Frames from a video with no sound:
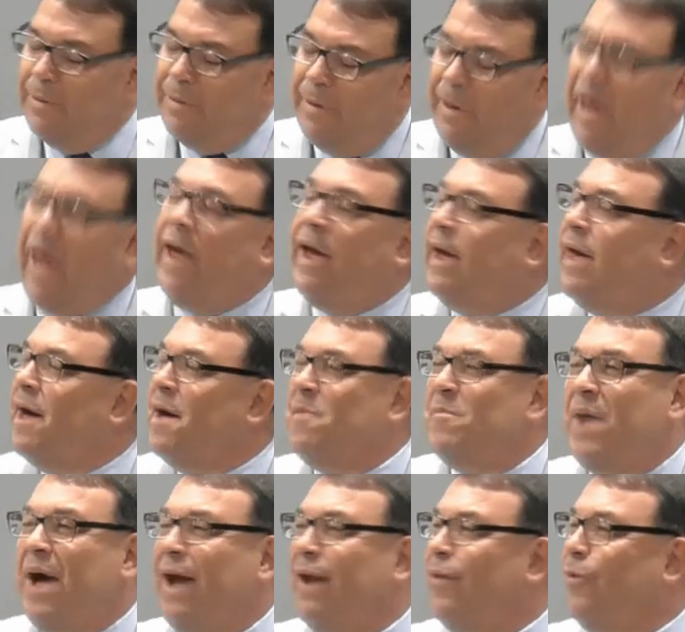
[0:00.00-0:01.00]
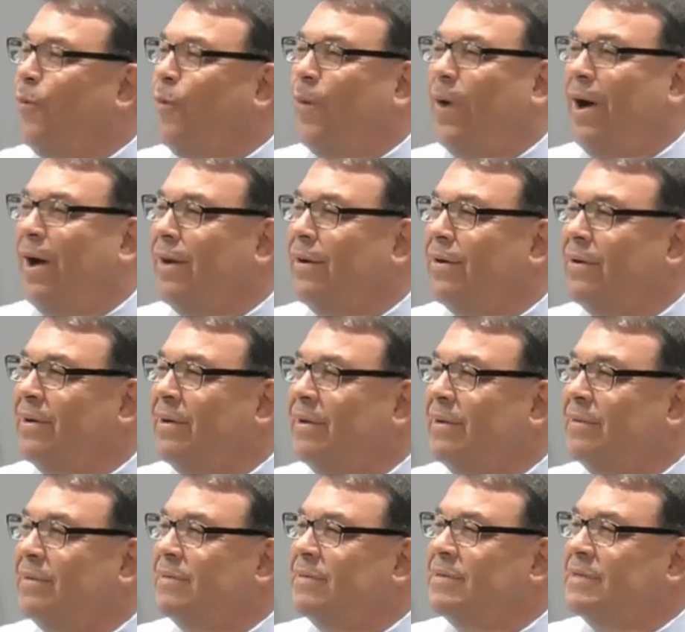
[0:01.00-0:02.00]
It come out of the water
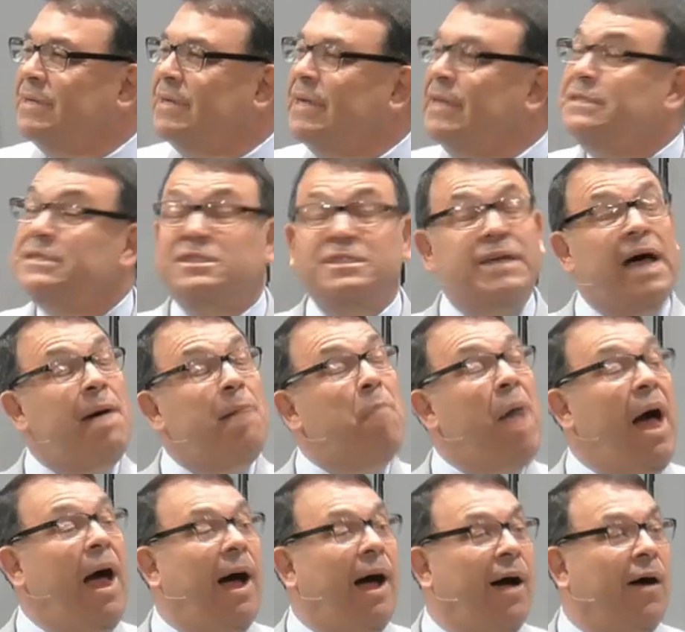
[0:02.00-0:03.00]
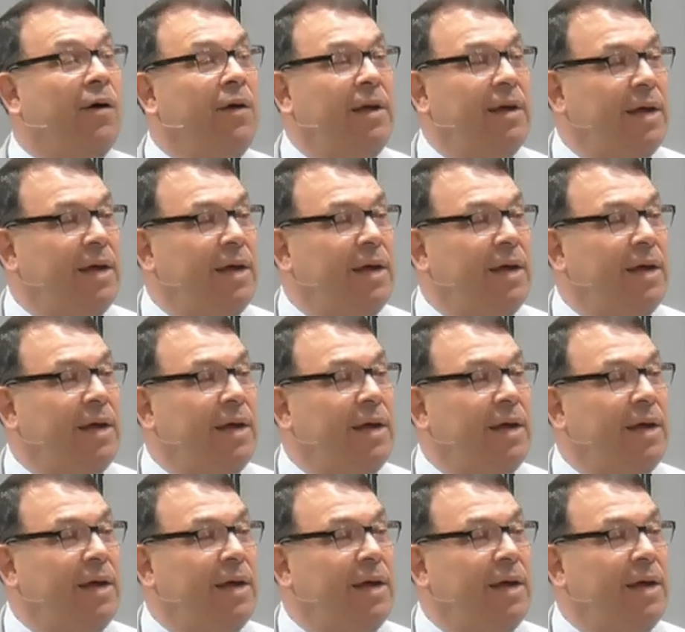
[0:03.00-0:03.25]
and somehow